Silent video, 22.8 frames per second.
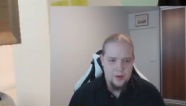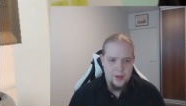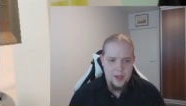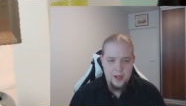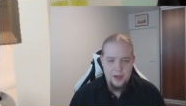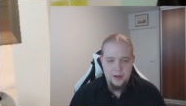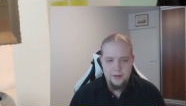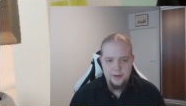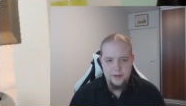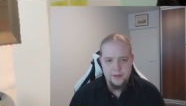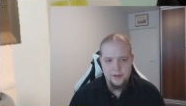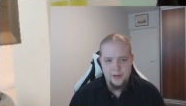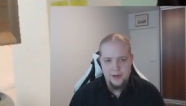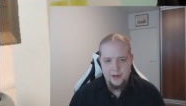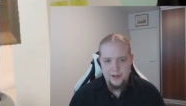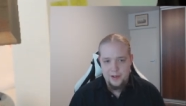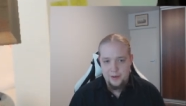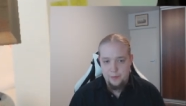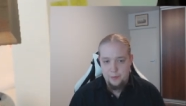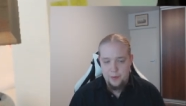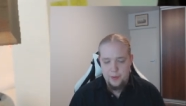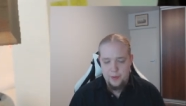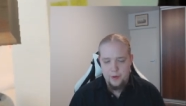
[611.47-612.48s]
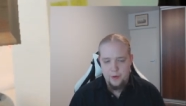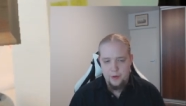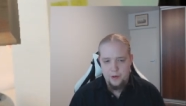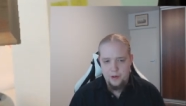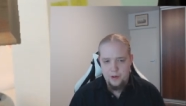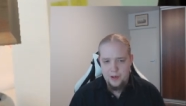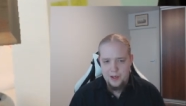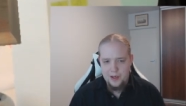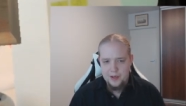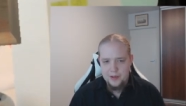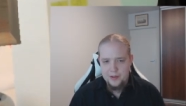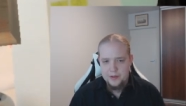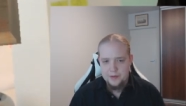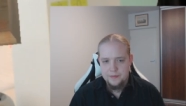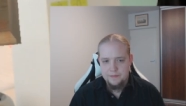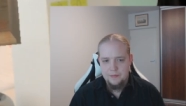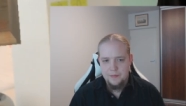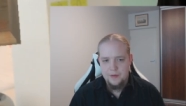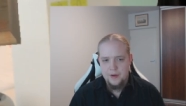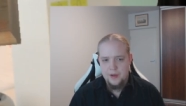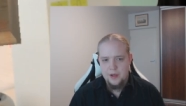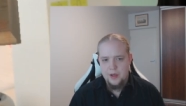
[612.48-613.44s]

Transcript: again, starting with the HoloLens,